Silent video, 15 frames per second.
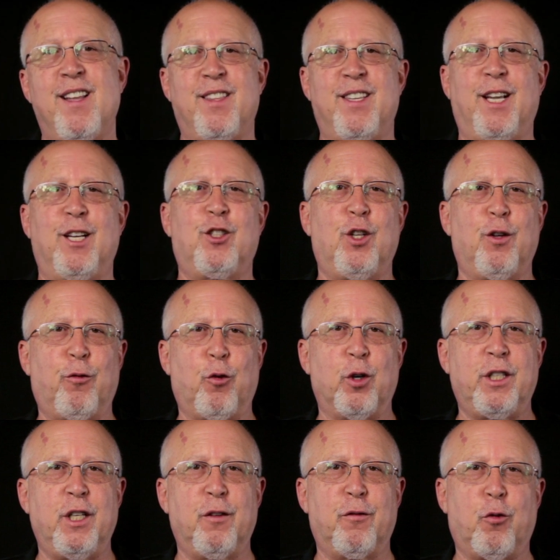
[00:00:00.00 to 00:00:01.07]
The
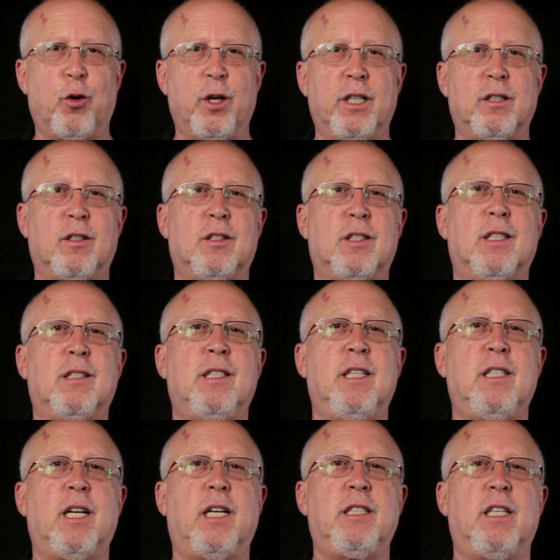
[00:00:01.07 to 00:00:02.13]
HC-1440 is a
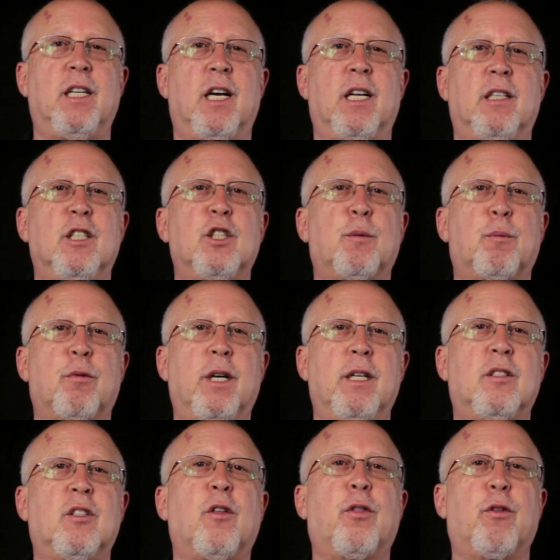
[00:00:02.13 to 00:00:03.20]
$1,699 list
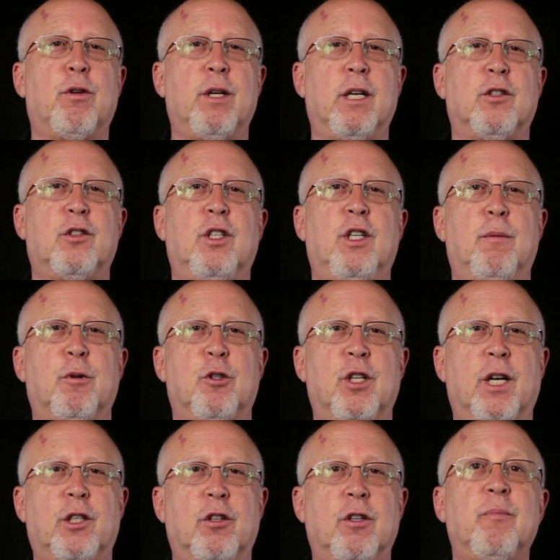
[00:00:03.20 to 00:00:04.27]
price 3LCD
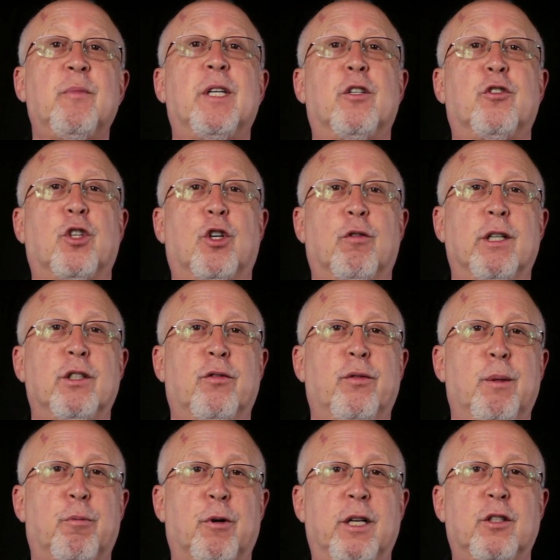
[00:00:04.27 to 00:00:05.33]
projector. It is
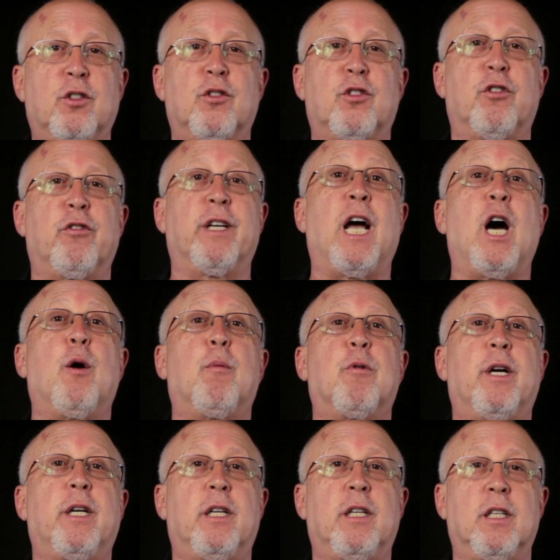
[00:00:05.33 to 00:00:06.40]
aggressively priced considering how
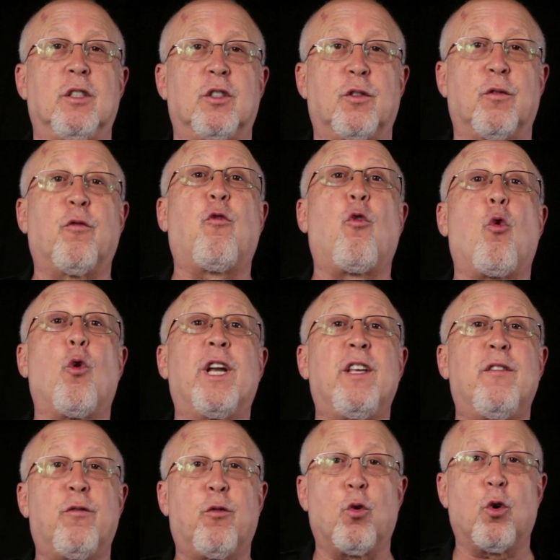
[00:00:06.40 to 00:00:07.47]
bright it is,
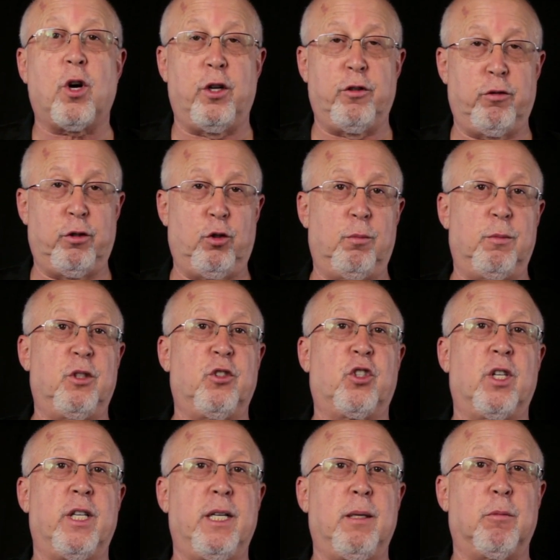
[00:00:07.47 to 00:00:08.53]
4,400 lumens
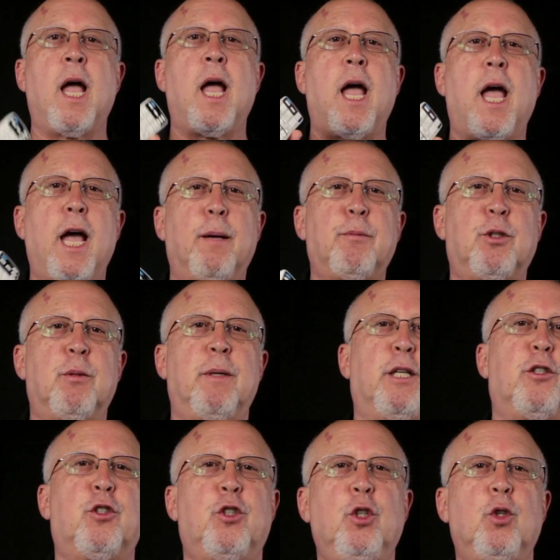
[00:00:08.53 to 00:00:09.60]
claimed. Epson
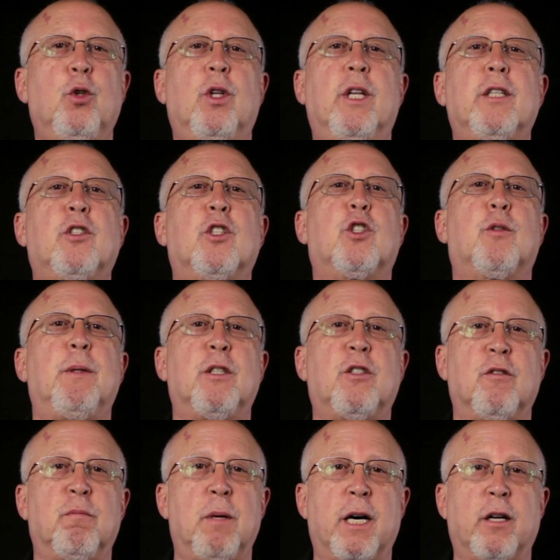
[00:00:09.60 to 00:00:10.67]
makes two less
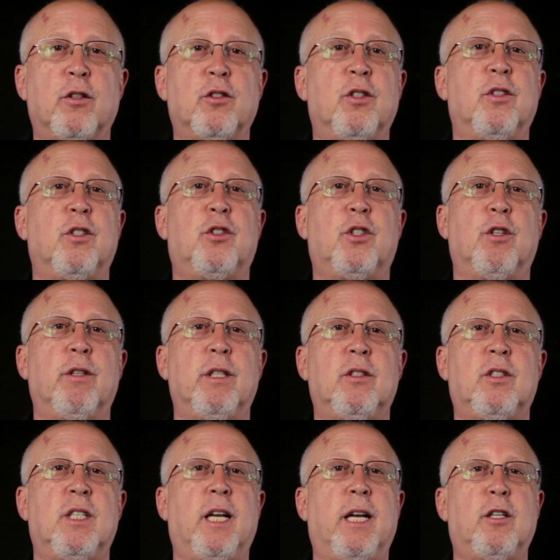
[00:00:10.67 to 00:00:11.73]
expensive models in the
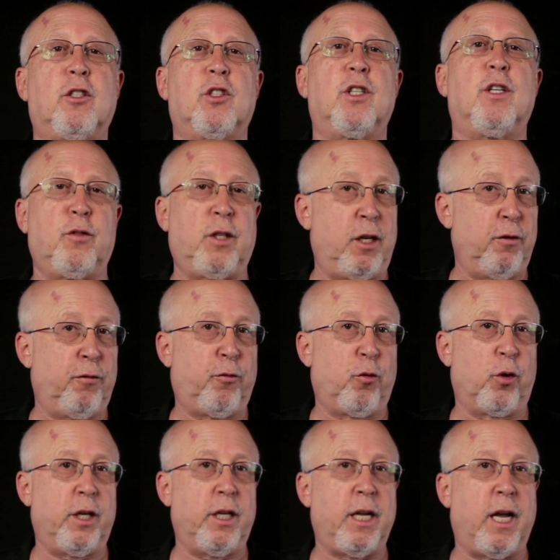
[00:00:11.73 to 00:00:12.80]
series, the
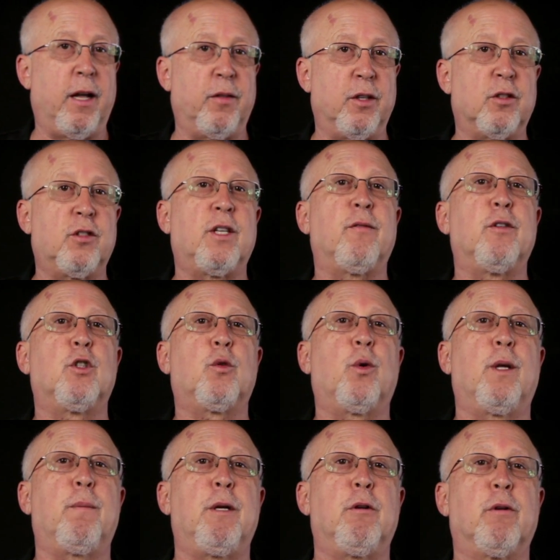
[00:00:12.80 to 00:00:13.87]
HC-1040 and the
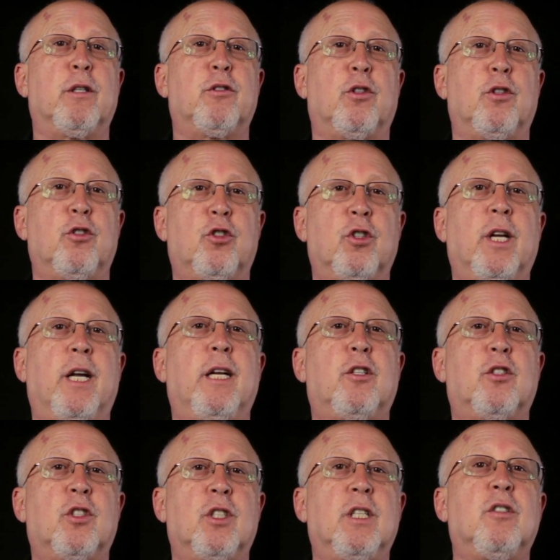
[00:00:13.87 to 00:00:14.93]
720p resolution
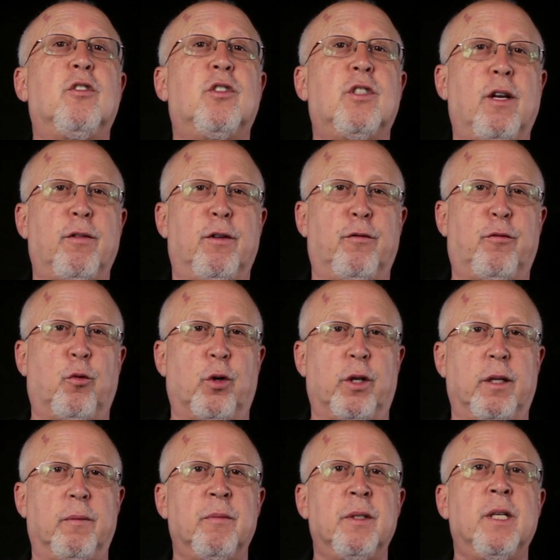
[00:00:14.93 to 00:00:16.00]
HC-740,